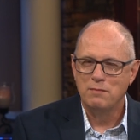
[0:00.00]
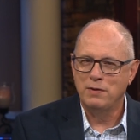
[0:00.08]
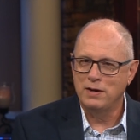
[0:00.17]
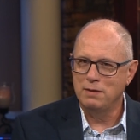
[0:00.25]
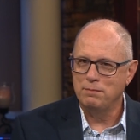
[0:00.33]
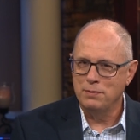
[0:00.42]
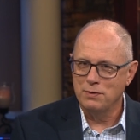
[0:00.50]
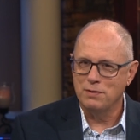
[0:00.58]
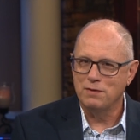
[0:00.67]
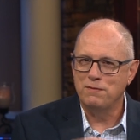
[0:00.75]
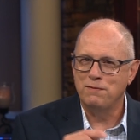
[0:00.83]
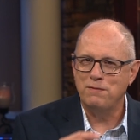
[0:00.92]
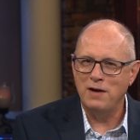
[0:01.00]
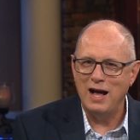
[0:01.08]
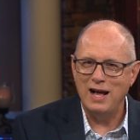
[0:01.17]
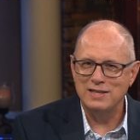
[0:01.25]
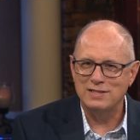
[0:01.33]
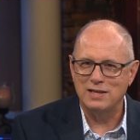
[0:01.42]
but it
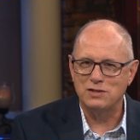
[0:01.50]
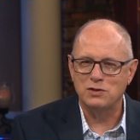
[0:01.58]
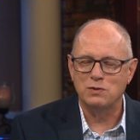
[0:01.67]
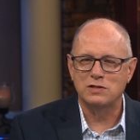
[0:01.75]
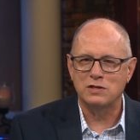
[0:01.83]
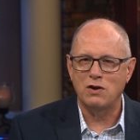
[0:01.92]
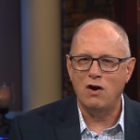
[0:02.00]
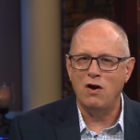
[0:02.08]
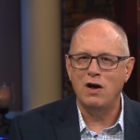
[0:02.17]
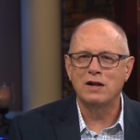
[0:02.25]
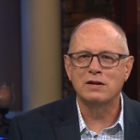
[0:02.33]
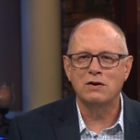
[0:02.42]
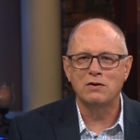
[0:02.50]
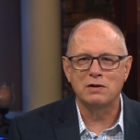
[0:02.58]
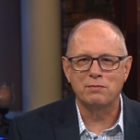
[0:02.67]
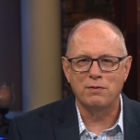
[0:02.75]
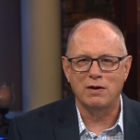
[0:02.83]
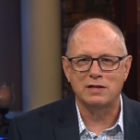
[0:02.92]
purifies us. So it's an
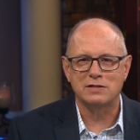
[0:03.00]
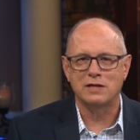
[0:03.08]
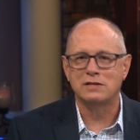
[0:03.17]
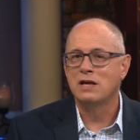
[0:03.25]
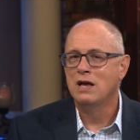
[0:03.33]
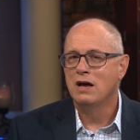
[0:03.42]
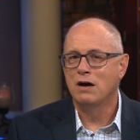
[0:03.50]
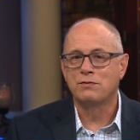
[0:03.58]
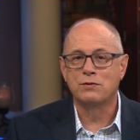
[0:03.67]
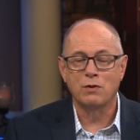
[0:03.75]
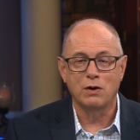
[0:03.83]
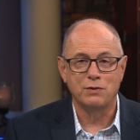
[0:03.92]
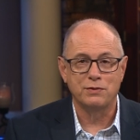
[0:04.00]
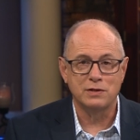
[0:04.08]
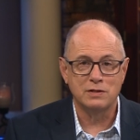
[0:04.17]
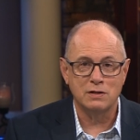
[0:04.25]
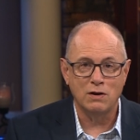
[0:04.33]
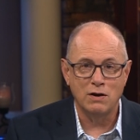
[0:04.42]
ongoing process of growth.
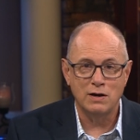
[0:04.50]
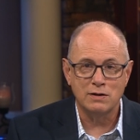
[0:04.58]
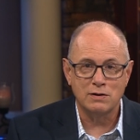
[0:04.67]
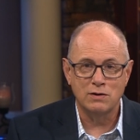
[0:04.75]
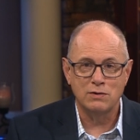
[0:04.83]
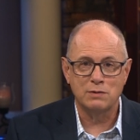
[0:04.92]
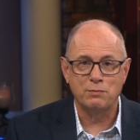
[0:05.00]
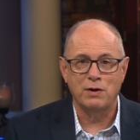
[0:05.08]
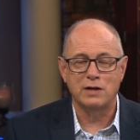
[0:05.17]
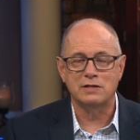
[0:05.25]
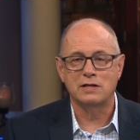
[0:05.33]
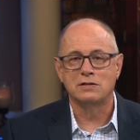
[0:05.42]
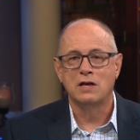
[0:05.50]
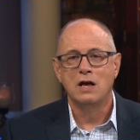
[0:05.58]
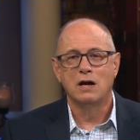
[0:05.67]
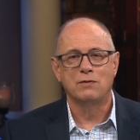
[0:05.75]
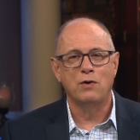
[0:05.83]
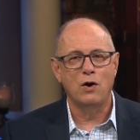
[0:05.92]
It's an ongoing process
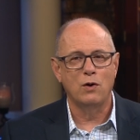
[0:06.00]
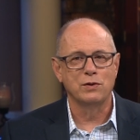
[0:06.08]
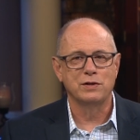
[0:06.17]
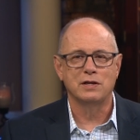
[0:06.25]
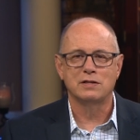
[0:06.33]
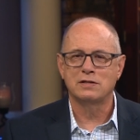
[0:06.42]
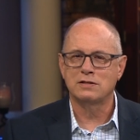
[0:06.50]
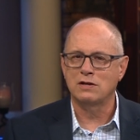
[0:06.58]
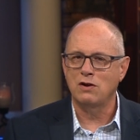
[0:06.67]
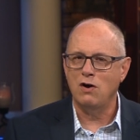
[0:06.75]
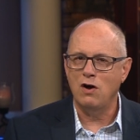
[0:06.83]
of holiness. It's an